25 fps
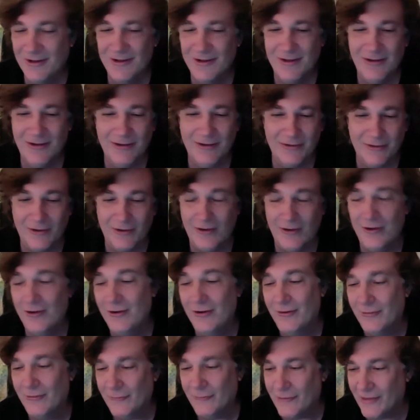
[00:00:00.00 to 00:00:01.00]
saw,
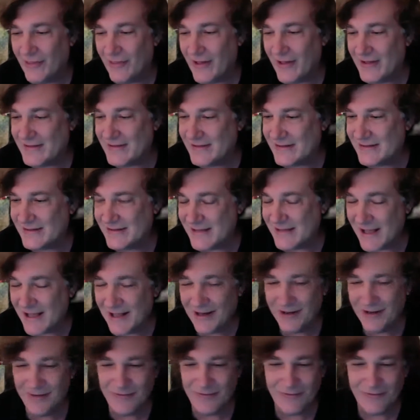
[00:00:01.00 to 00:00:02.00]
oh, well, that's a
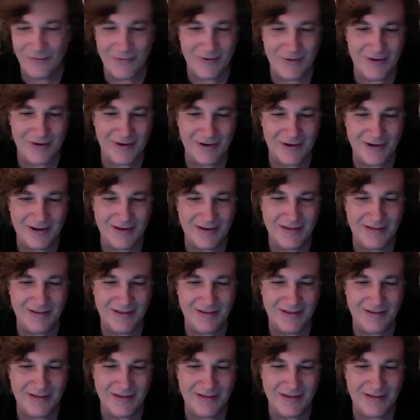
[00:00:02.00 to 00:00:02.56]
salad fork.